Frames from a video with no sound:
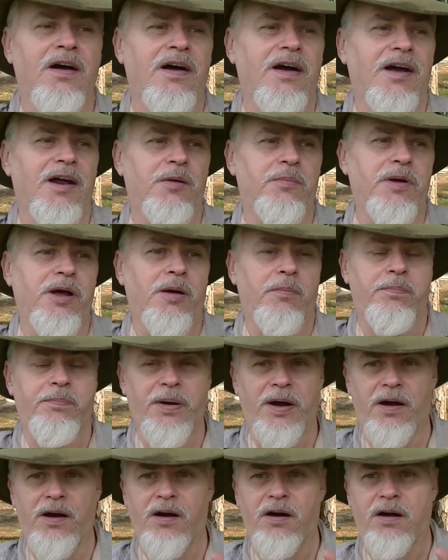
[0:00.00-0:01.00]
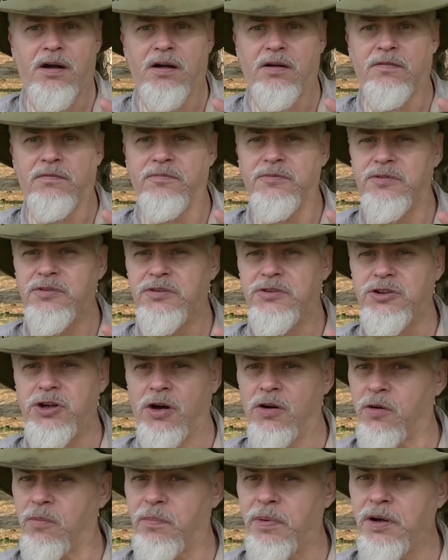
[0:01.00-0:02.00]
It'll be a pair of
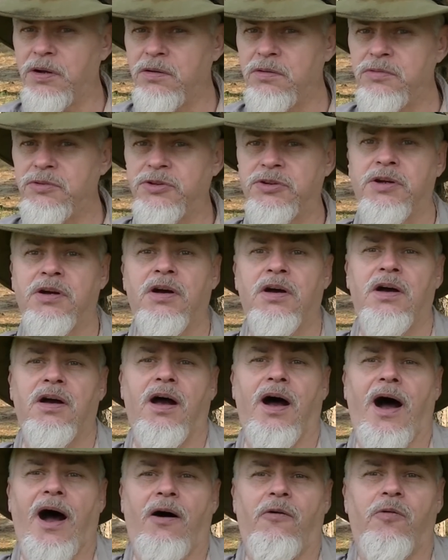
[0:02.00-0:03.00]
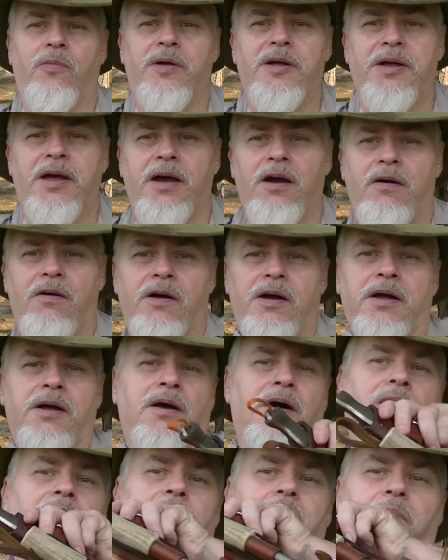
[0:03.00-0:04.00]
jungle boots. I will be carrying
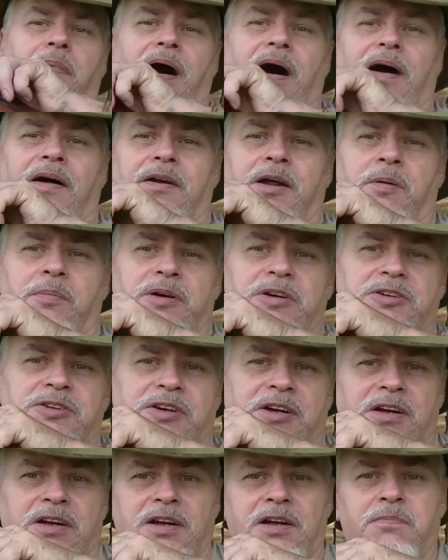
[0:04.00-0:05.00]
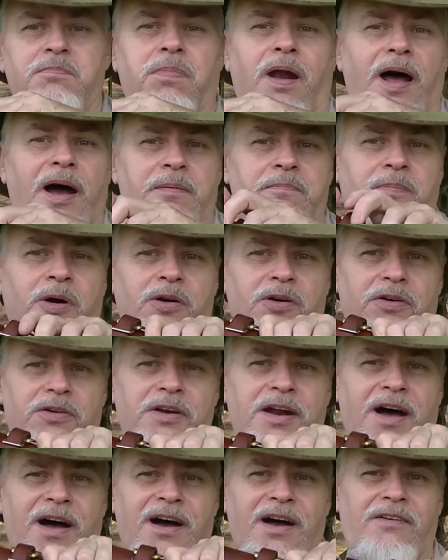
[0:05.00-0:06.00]
my WC Blackbird
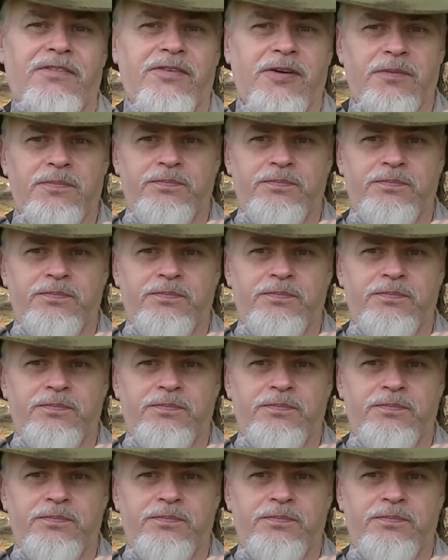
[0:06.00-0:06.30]
knife